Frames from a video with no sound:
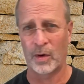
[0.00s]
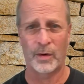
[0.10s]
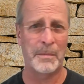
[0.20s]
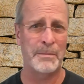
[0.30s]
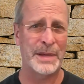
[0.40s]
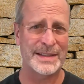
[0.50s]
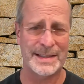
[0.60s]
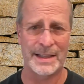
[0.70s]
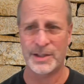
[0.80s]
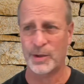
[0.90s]
or a
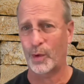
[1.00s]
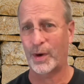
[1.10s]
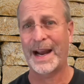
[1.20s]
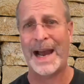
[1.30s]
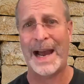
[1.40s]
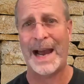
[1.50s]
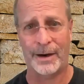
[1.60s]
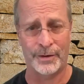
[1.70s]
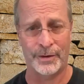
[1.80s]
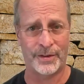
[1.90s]
business or a
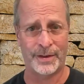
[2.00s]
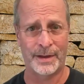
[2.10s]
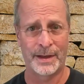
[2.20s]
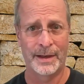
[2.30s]
house,